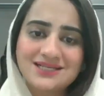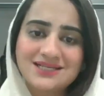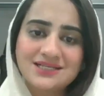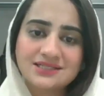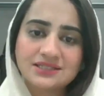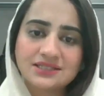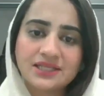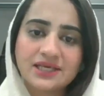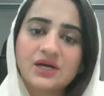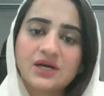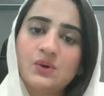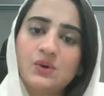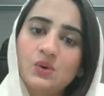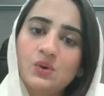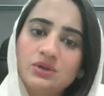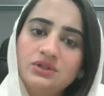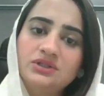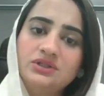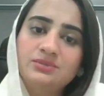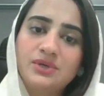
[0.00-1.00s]
is. Like
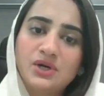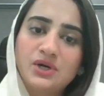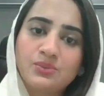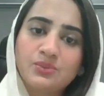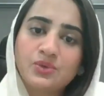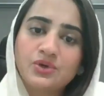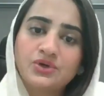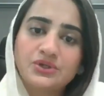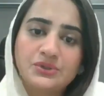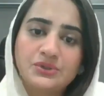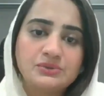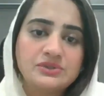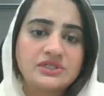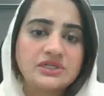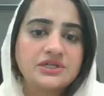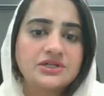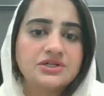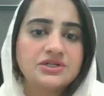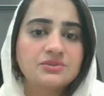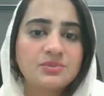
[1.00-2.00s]
all the modules
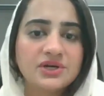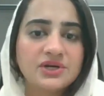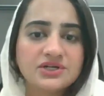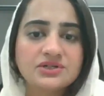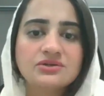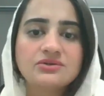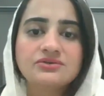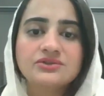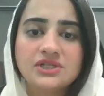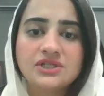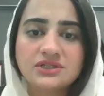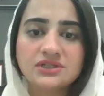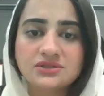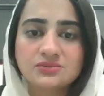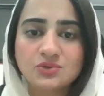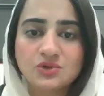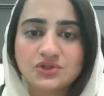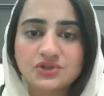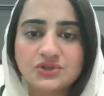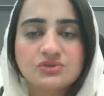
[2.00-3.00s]
are independent of the other
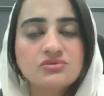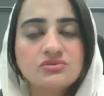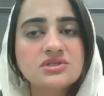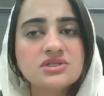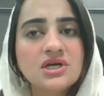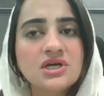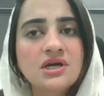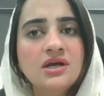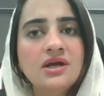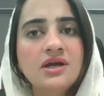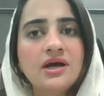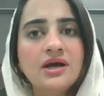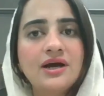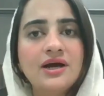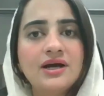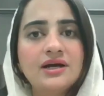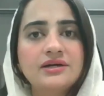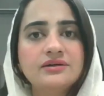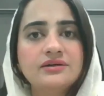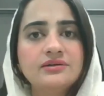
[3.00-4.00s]
modules,
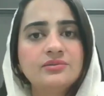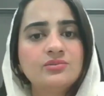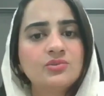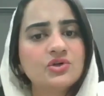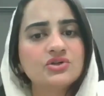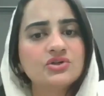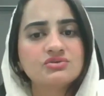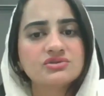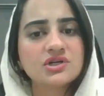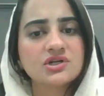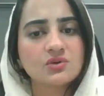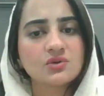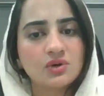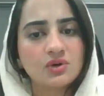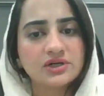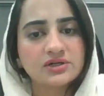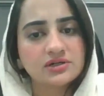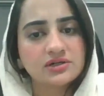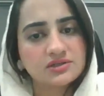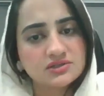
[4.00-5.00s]
and the modules are
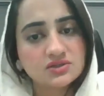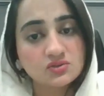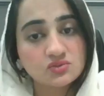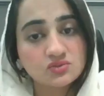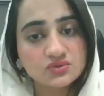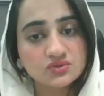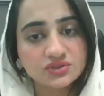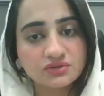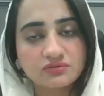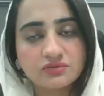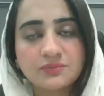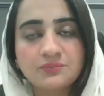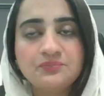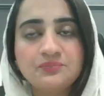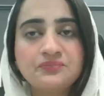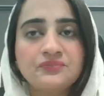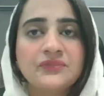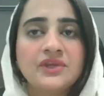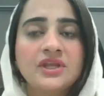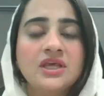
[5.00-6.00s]
quite exclusive.
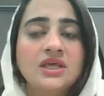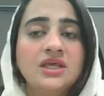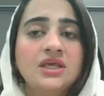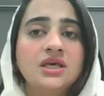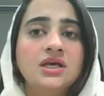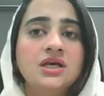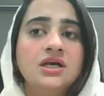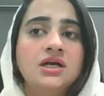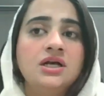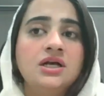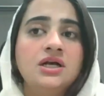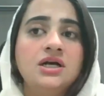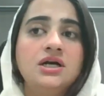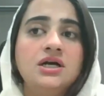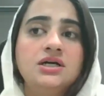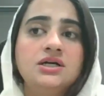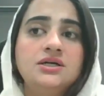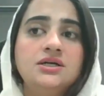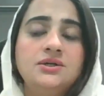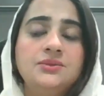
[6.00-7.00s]

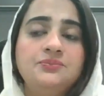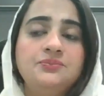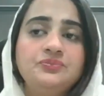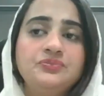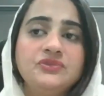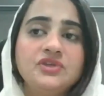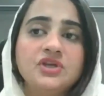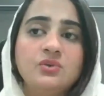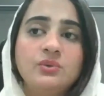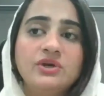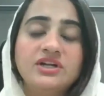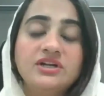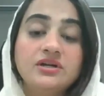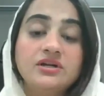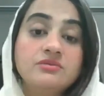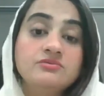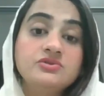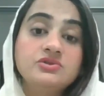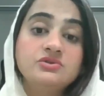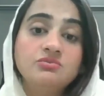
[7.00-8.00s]
When it
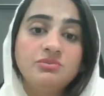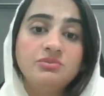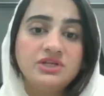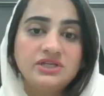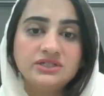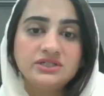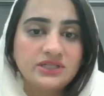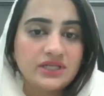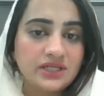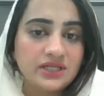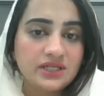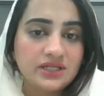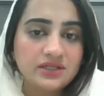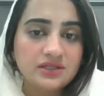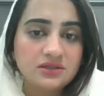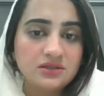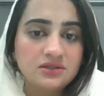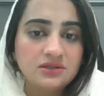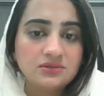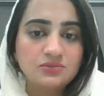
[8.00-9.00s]
comes to PTE,
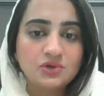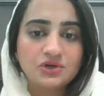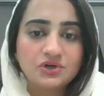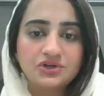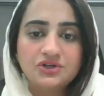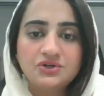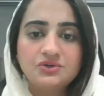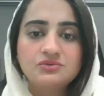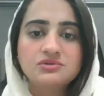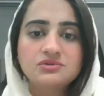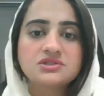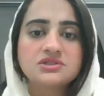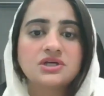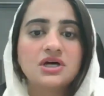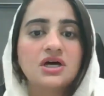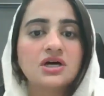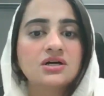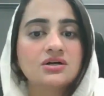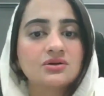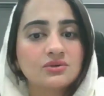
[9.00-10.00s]
the modules
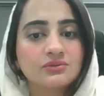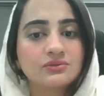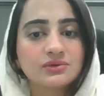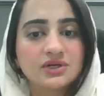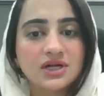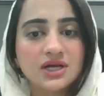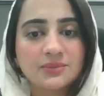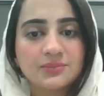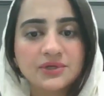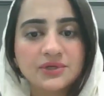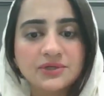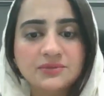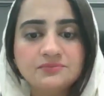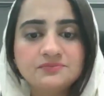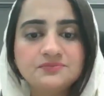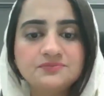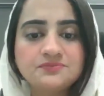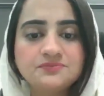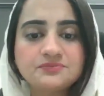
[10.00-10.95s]
are overlapping.